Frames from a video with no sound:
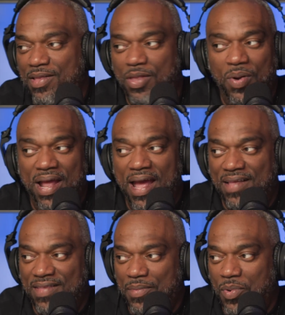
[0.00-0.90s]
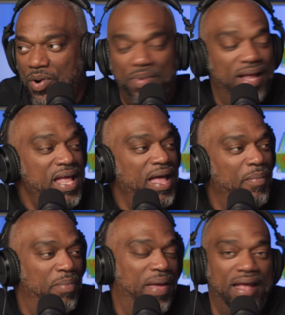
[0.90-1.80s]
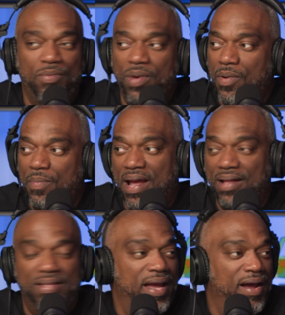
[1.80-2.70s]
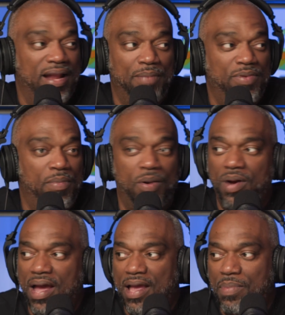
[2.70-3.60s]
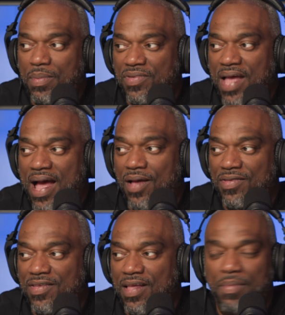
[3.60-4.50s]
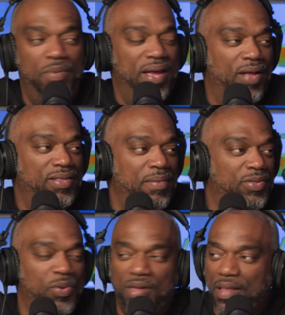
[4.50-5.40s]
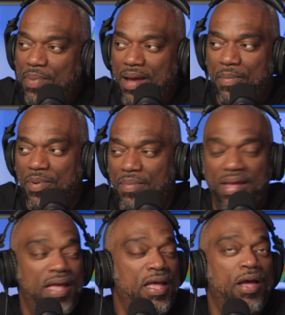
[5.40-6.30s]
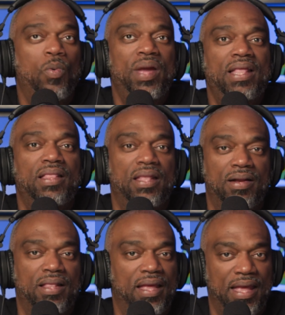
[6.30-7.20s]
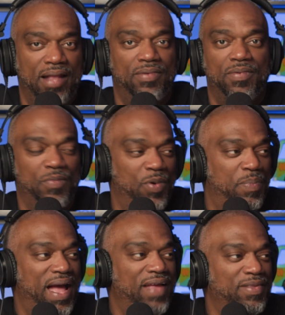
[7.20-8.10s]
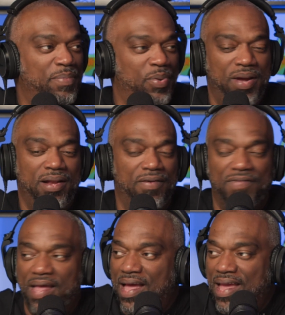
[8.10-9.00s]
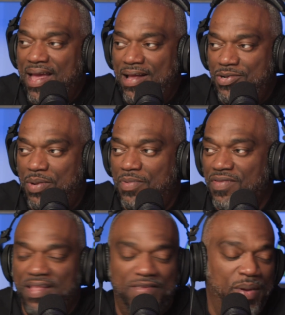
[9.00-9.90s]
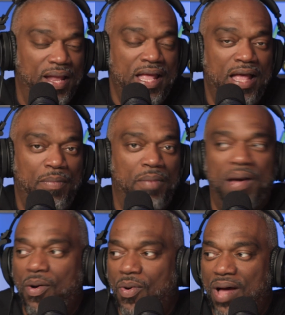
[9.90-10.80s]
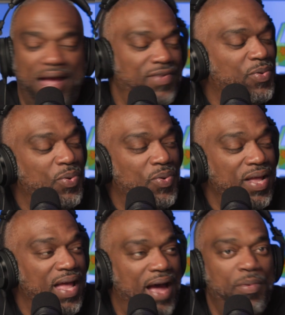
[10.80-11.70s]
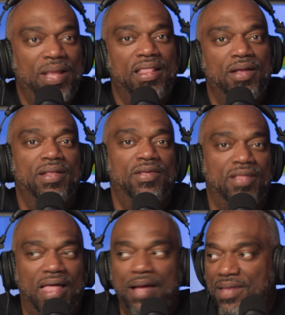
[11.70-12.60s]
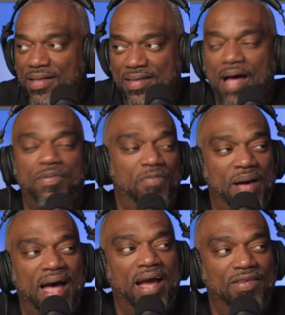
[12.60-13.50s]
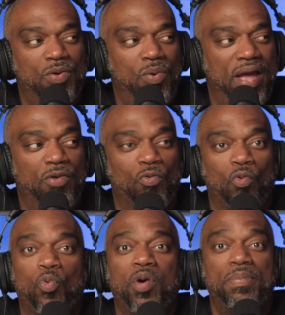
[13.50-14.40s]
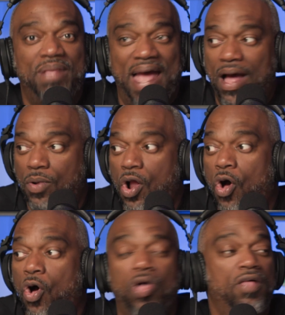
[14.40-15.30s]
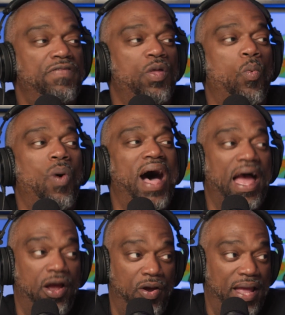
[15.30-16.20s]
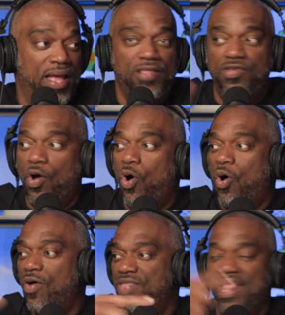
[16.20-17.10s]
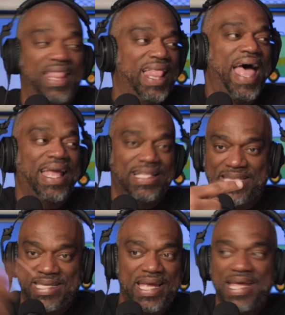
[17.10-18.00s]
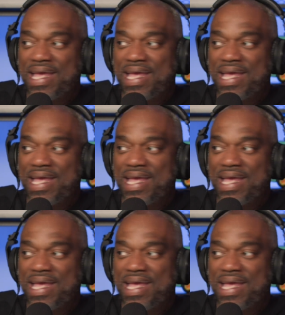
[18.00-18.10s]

be throwing eggs anymore. But man, we would be out there, and I'm talking about we're egging people's houses. I mean, we got to take toilet paper. I mean, we literally, again, we're past the point of like I can't get in trouble for this, but man, my old high school, we literally climbed to the top of my high school and ripped out all of the wiring to all the lights,